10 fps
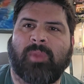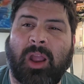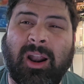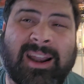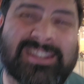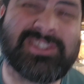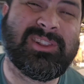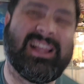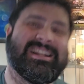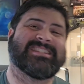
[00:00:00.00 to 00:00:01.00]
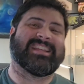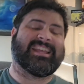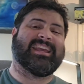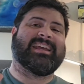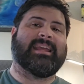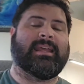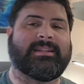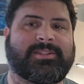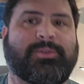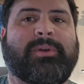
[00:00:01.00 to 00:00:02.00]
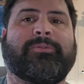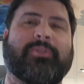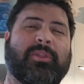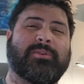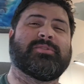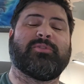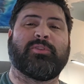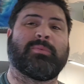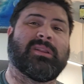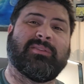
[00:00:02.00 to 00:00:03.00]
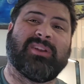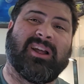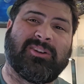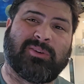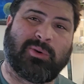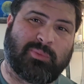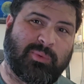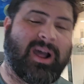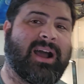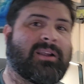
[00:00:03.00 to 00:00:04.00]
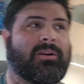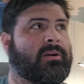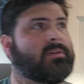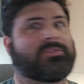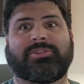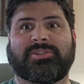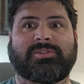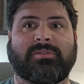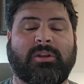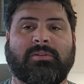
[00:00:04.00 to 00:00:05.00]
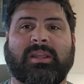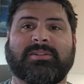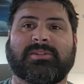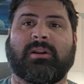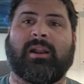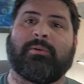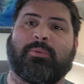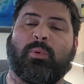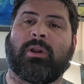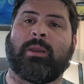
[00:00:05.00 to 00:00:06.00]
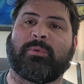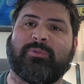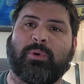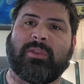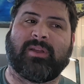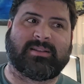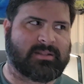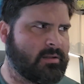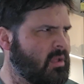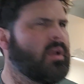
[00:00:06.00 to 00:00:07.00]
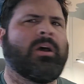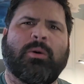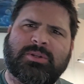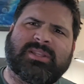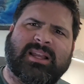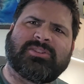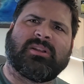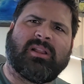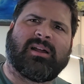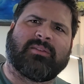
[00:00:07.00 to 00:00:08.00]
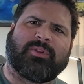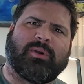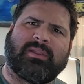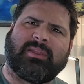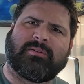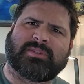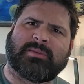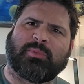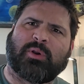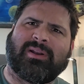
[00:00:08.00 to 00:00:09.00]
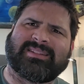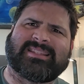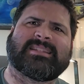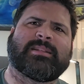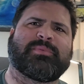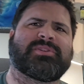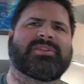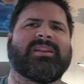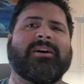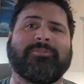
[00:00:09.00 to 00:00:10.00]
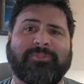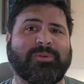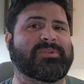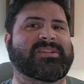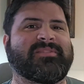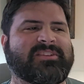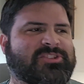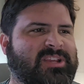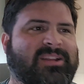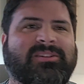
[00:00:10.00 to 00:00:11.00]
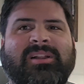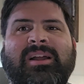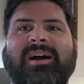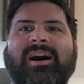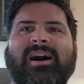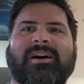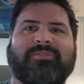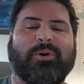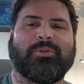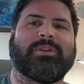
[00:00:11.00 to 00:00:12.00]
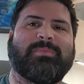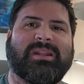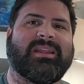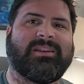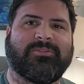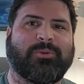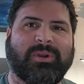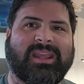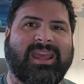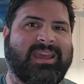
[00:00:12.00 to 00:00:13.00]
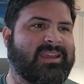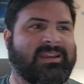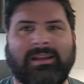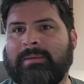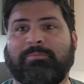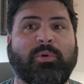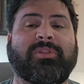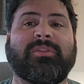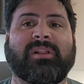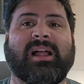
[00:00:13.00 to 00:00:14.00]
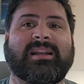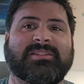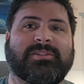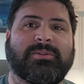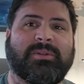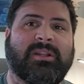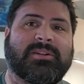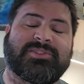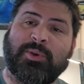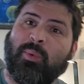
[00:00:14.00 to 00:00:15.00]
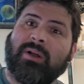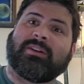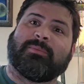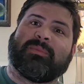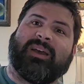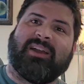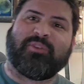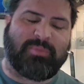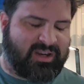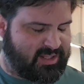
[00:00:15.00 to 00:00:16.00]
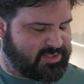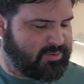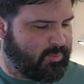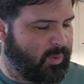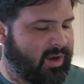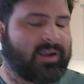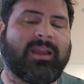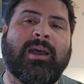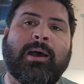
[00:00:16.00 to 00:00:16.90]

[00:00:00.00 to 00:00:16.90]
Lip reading: Alright, so let's get into it. For those of you that have been living under a rock or just, getting started out with Warhammer 40,000, which is actually a lot of you. I think it was somewhere around 60% of viewers on this channel have only been into 40K within the last 2 years. So welcome, everybody, to the Waaagh.